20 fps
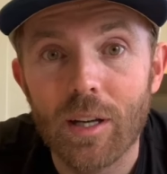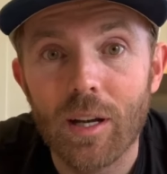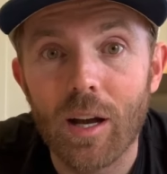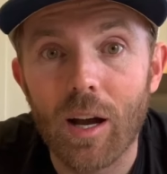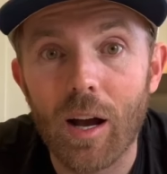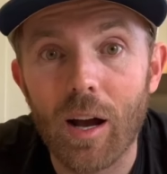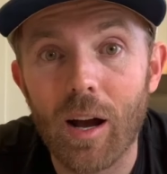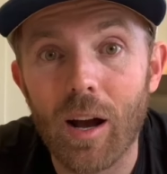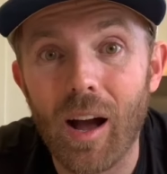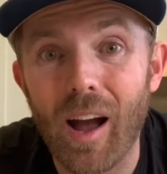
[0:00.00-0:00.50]

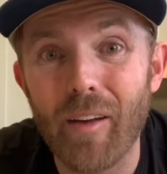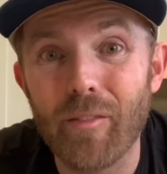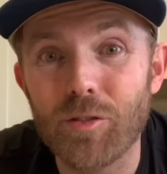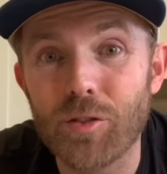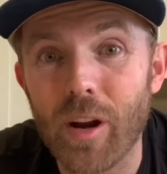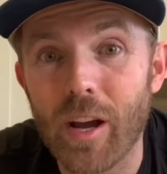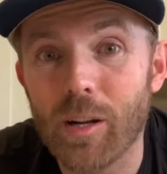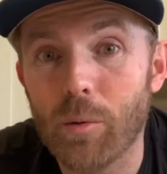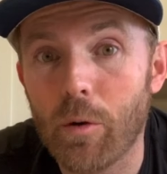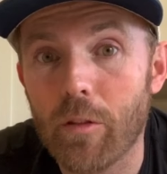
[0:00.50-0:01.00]
I've
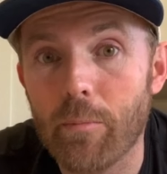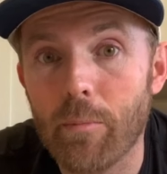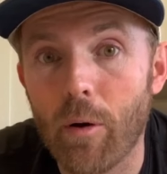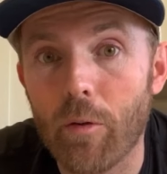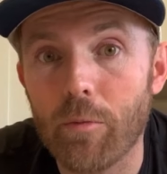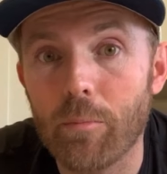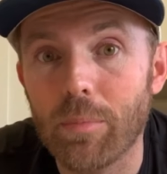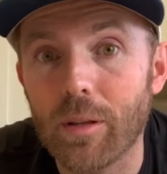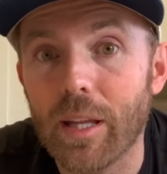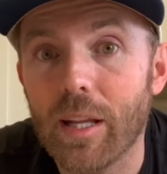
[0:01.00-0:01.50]
tried it with
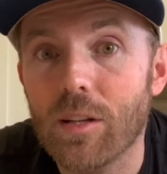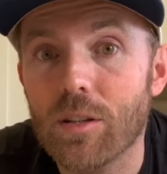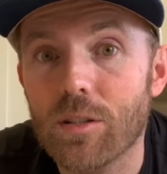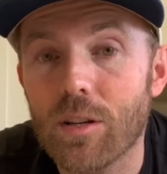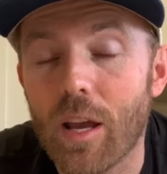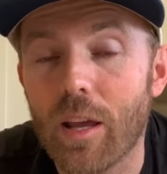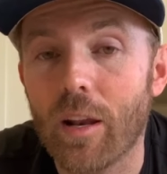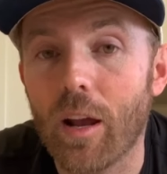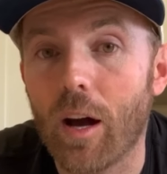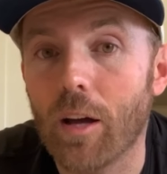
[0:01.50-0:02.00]
both bleached
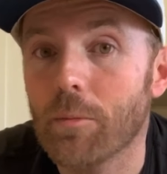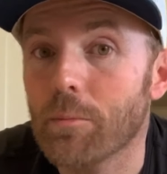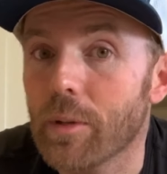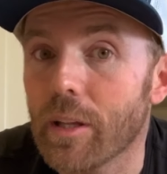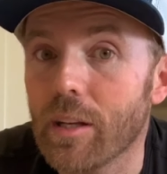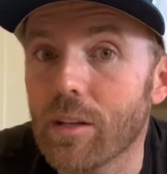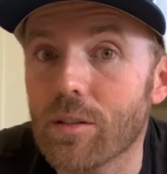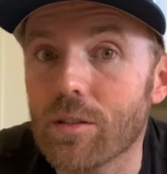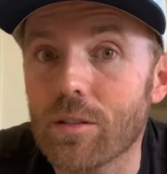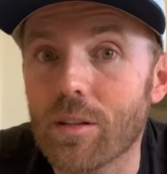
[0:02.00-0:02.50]
and
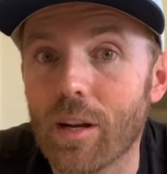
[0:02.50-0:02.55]
unbleached,